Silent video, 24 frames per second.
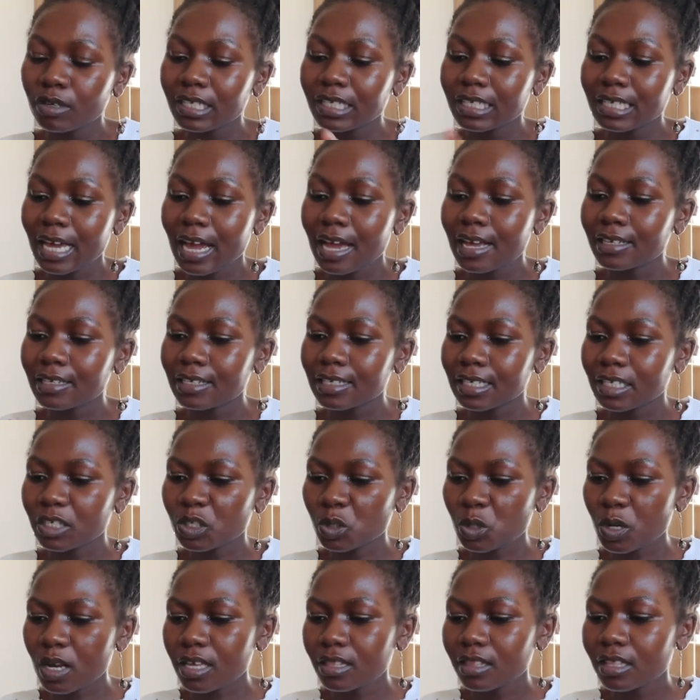it has
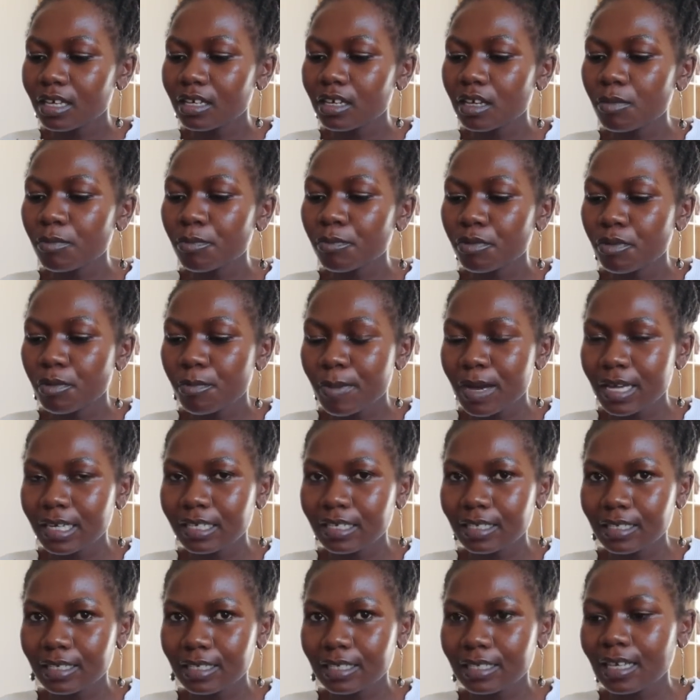strengthening
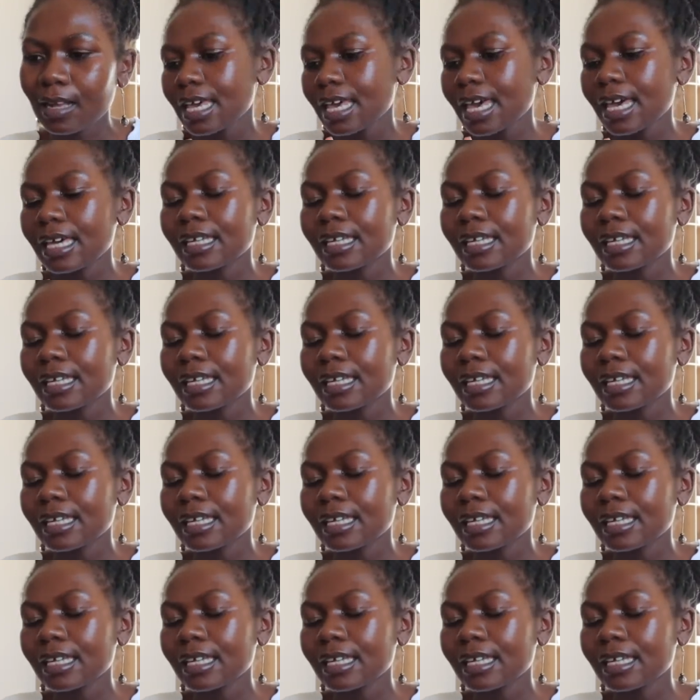properties,